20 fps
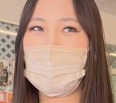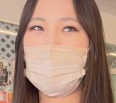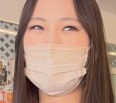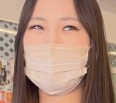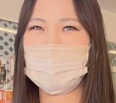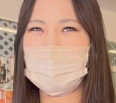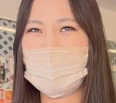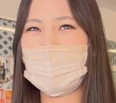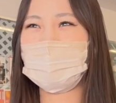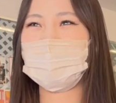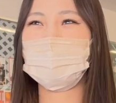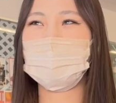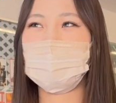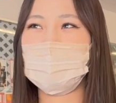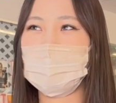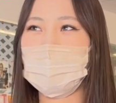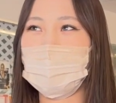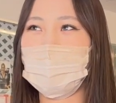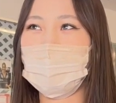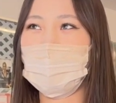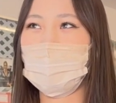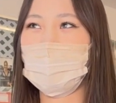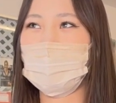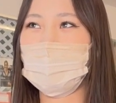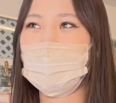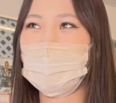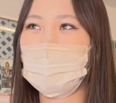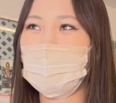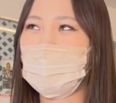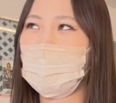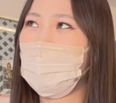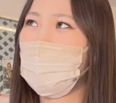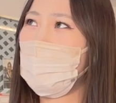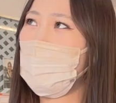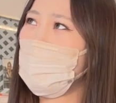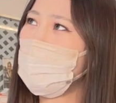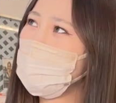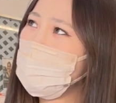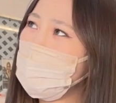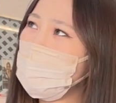Yes, and
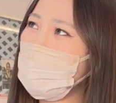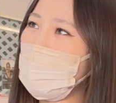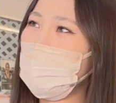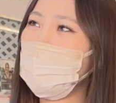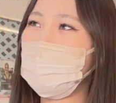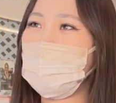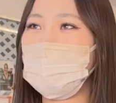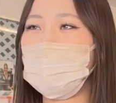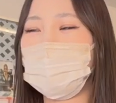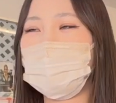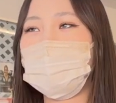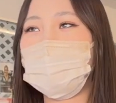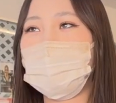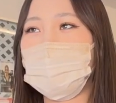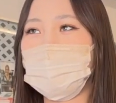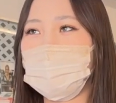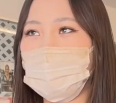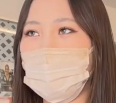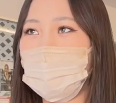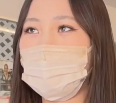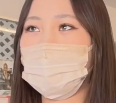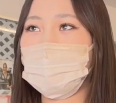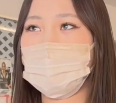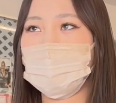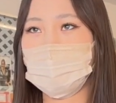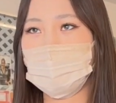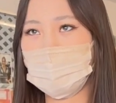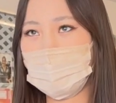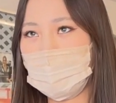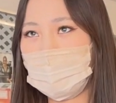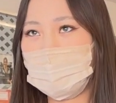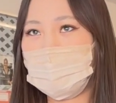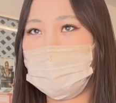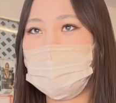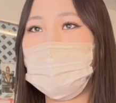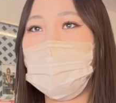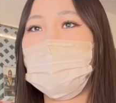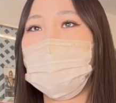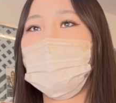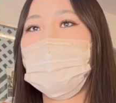most Japanese students are returnees,
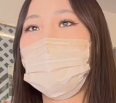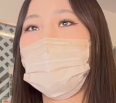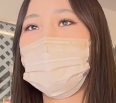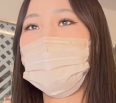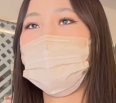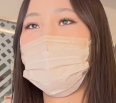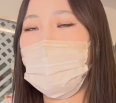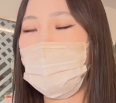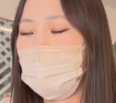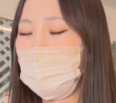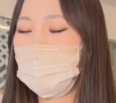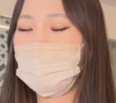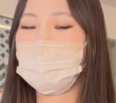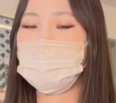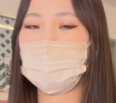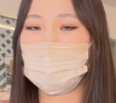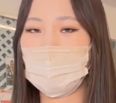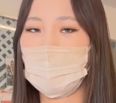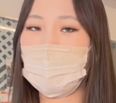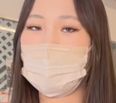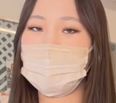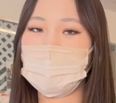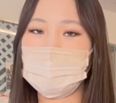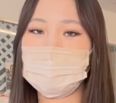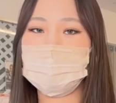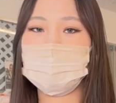Japanese American.